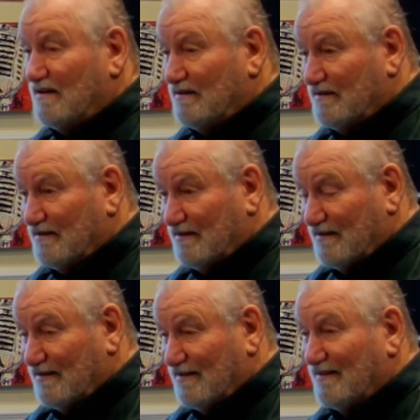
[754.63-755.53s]
who is a
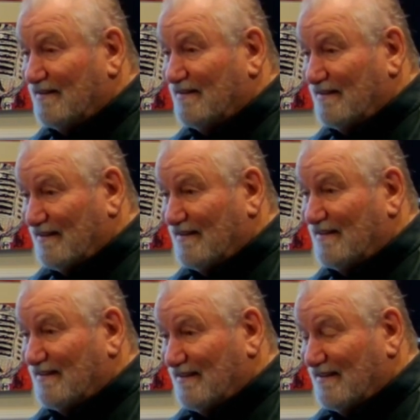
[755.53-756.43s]

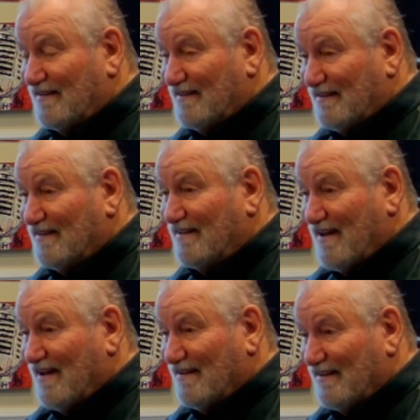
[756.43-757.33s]
holy warrior. That's the
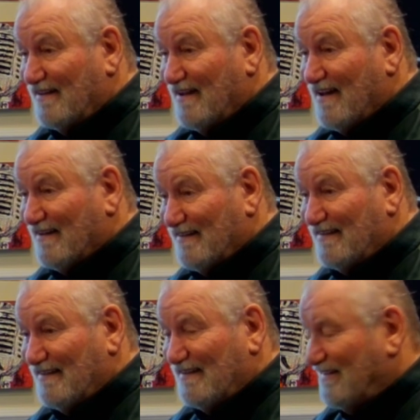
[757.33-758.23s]
term for it. It's like our
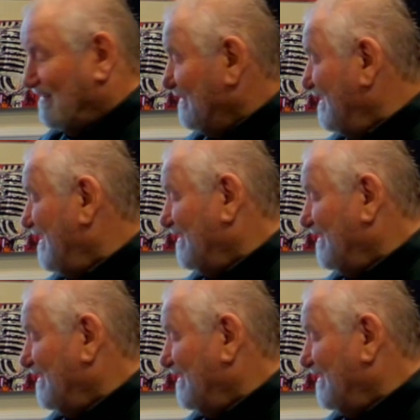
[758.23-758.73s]
Christians